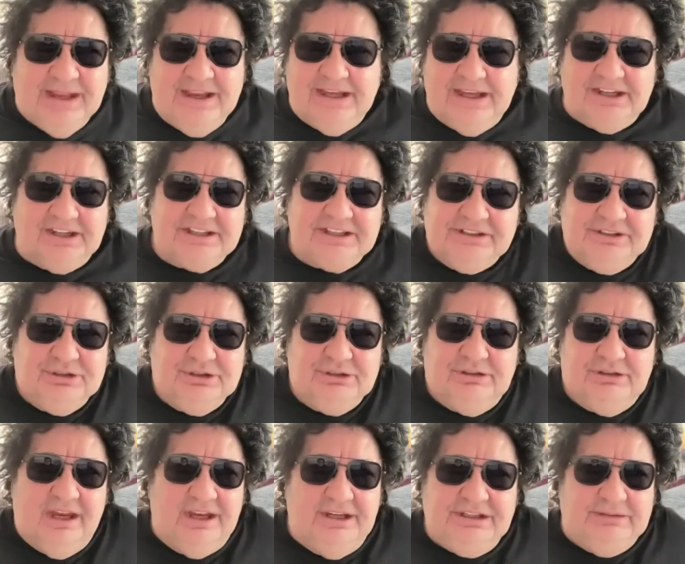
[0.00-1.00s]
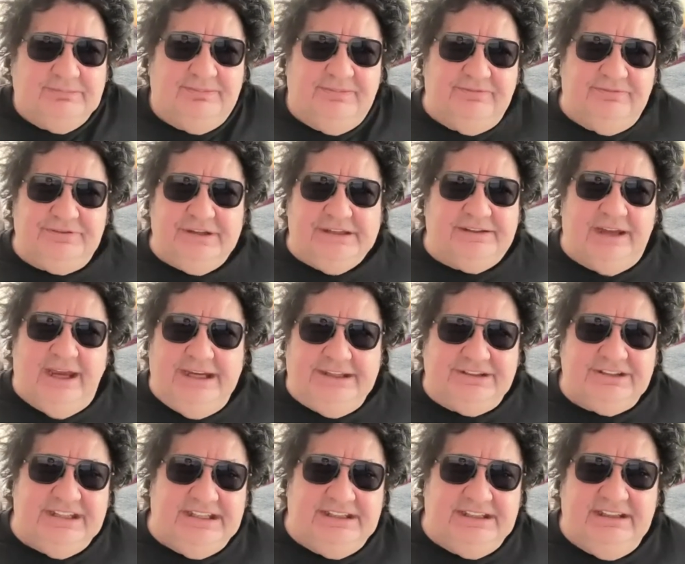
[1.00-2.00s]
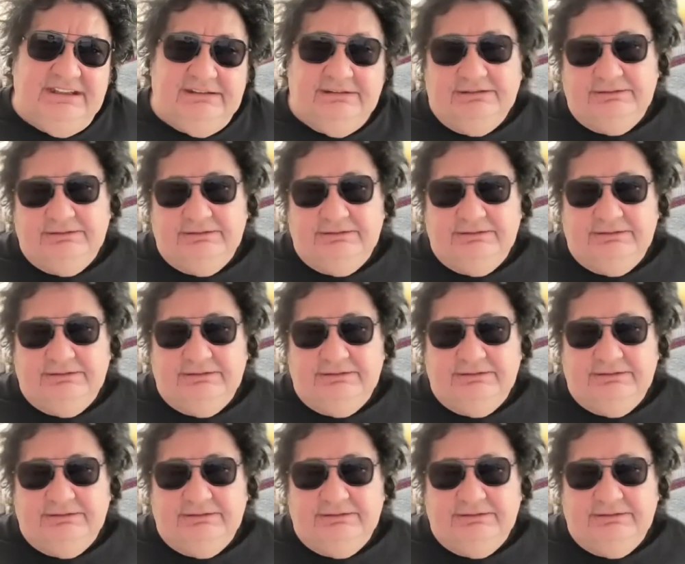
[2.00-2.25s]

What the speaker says: and I can only fit 18 in.